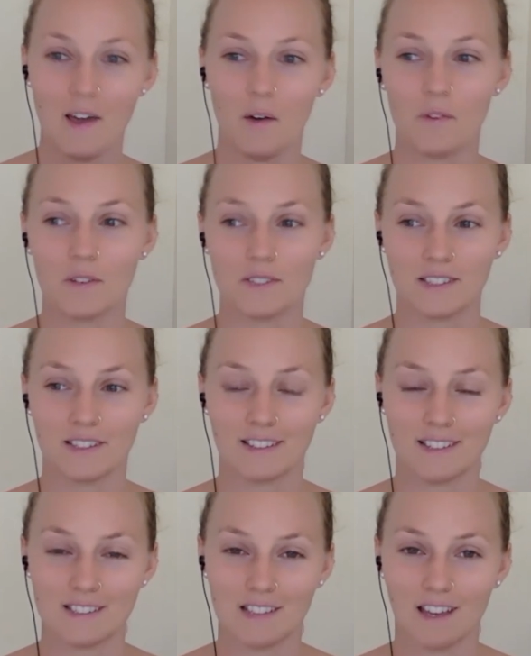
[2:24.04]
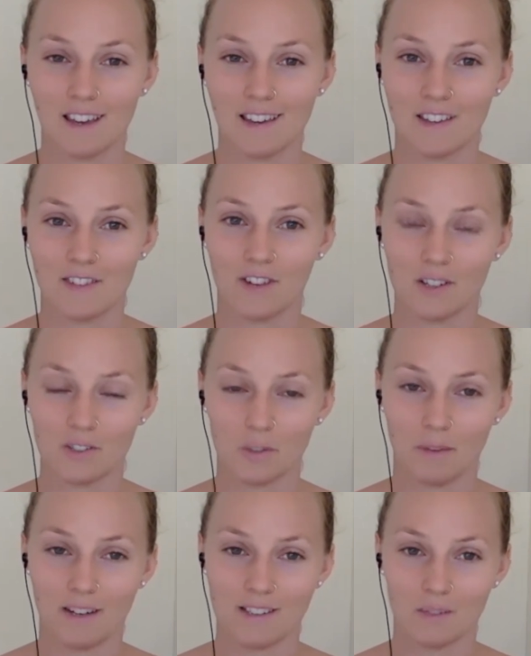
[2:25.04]
there's a saying in the functional
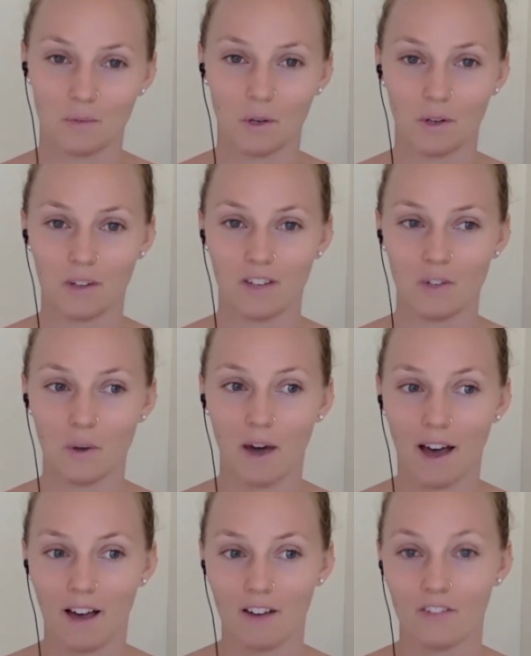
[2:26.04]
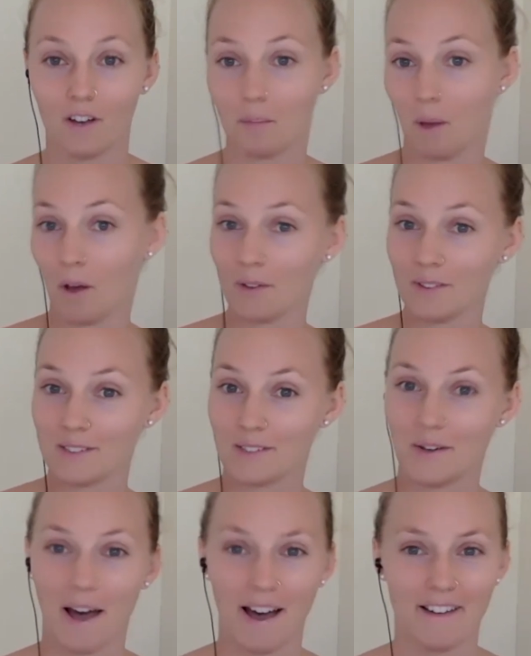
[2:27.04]
medicine world, if you have a pulse, you
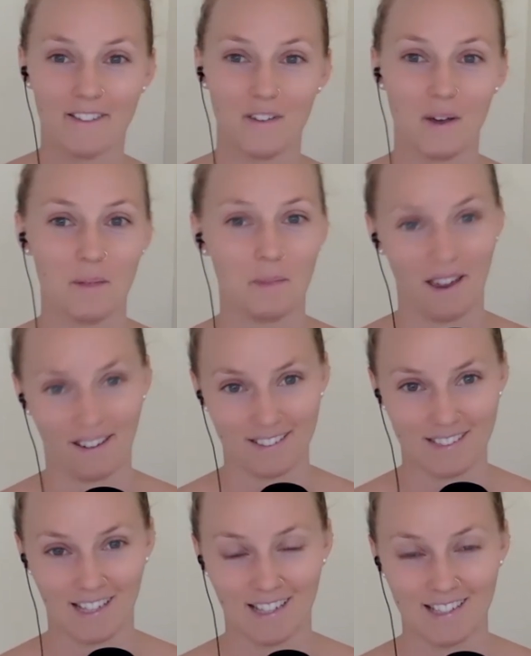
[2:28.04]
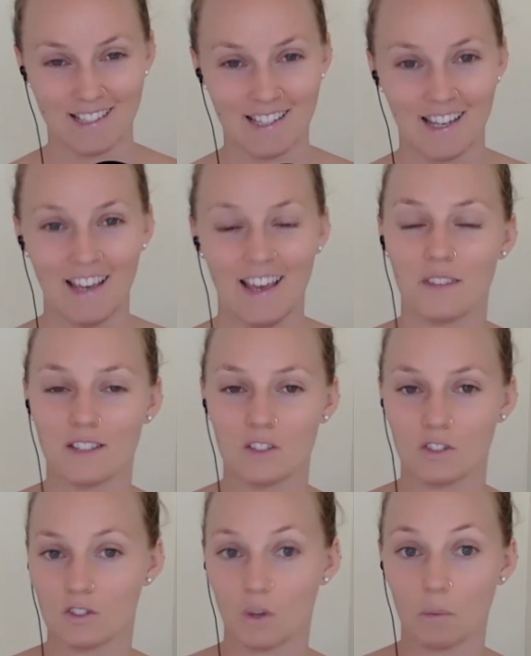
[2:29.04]
have a parasite. It's
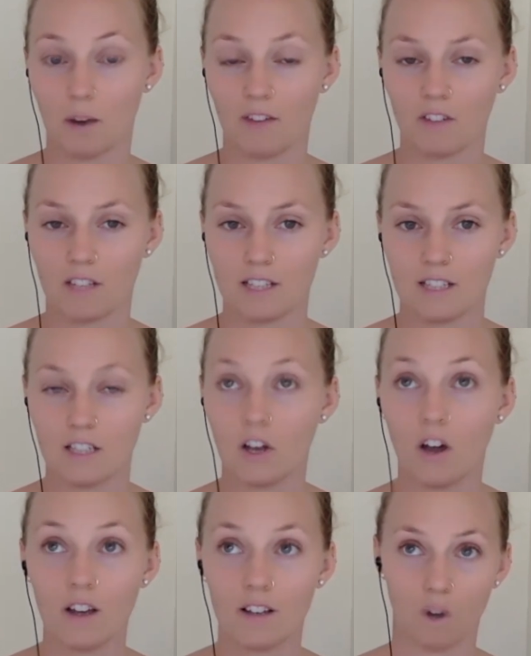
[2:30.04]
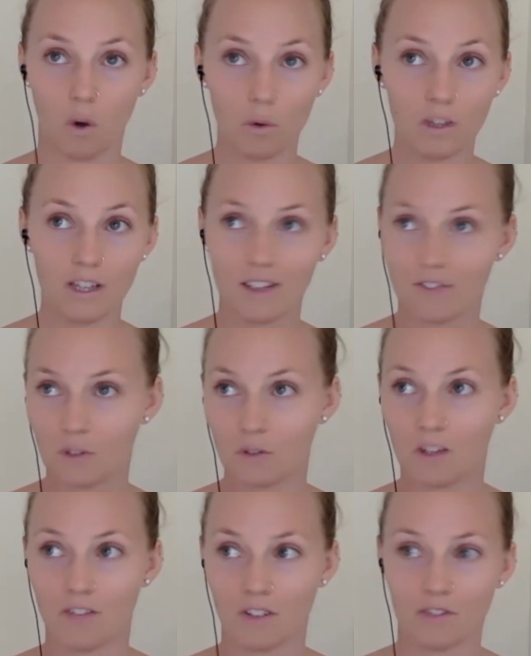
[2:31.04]
just so prevalent. And not only if you
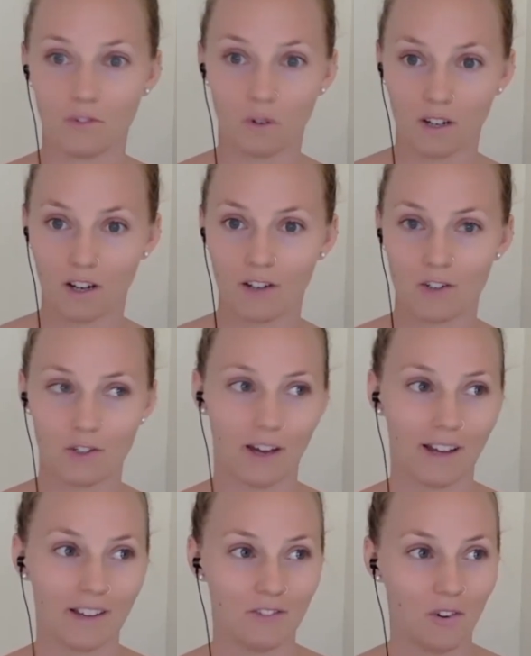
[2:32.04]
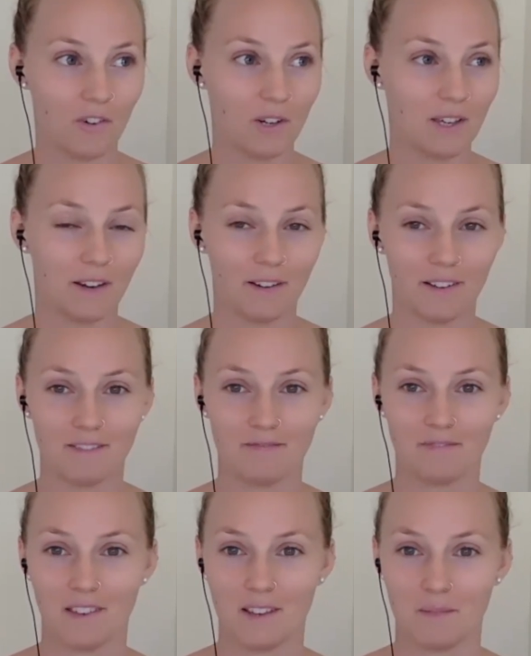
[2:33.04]
live in a foreign country. I live over here
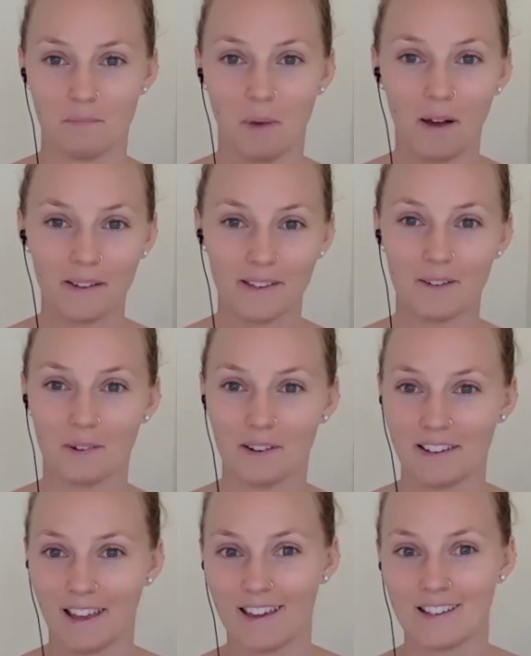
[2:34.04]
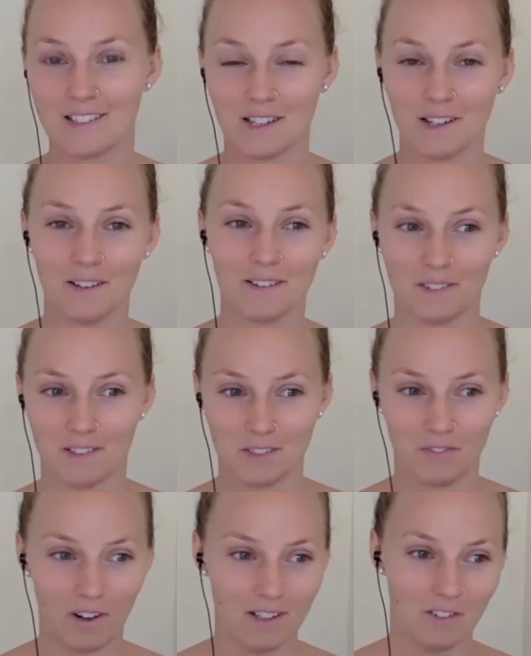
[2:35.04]
in Bali, we're in Asia. There's
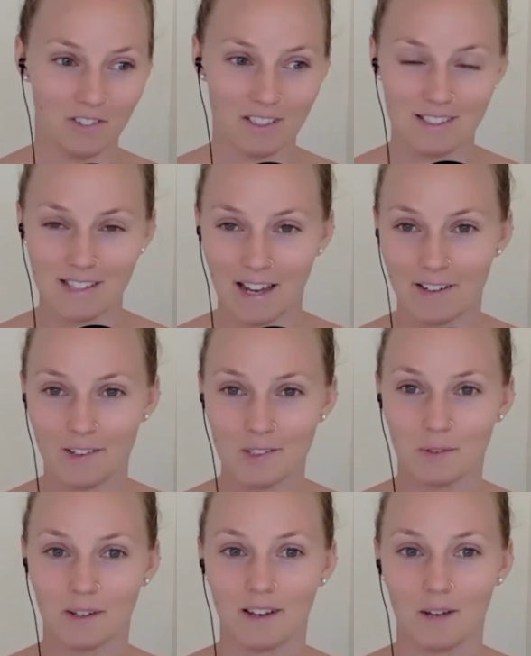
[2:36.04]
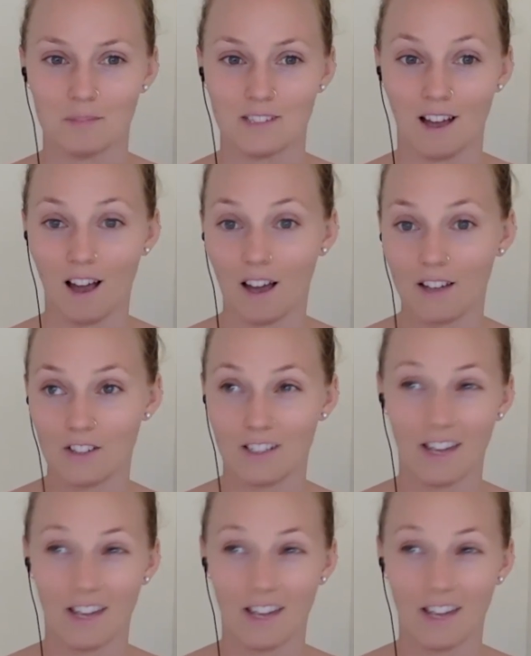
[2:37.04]
very different standards when it comes to hygiene,